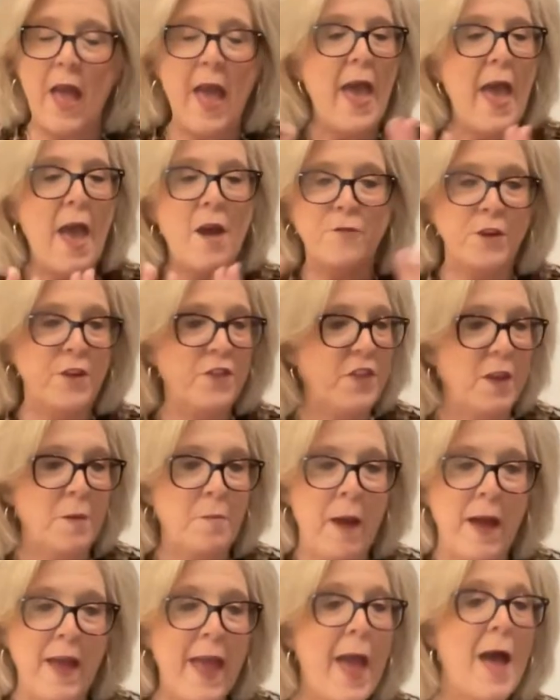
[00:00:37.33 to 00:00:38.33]

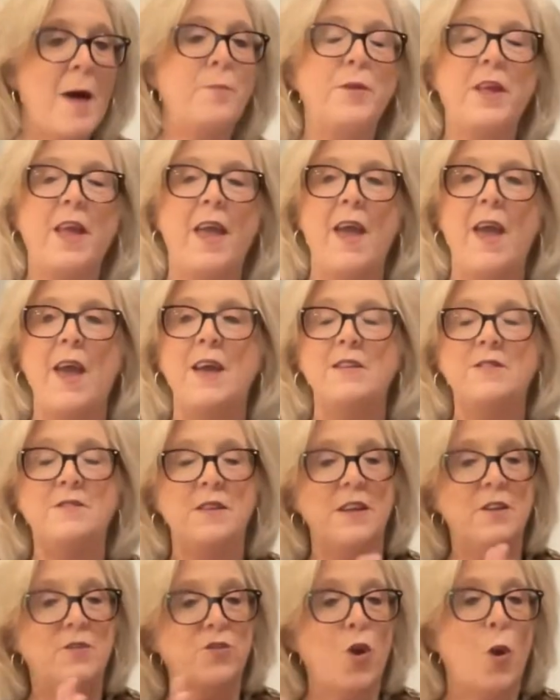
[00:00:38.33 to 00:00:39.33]
everything, my
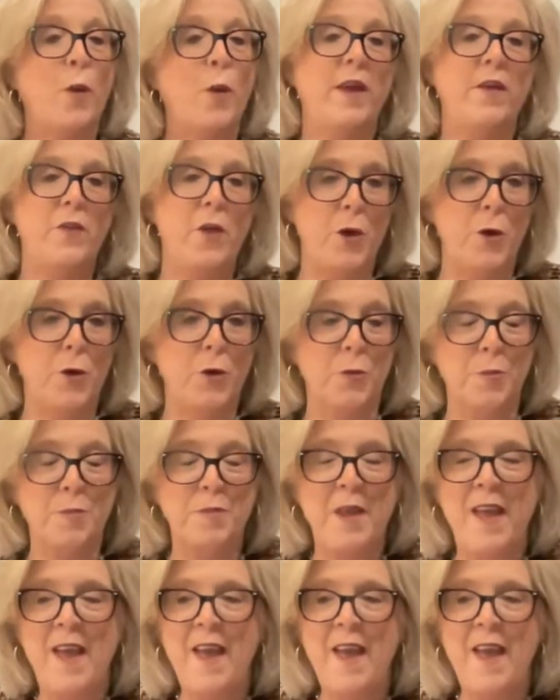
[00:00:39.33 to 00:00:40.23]
appliques, it's going in the hoop.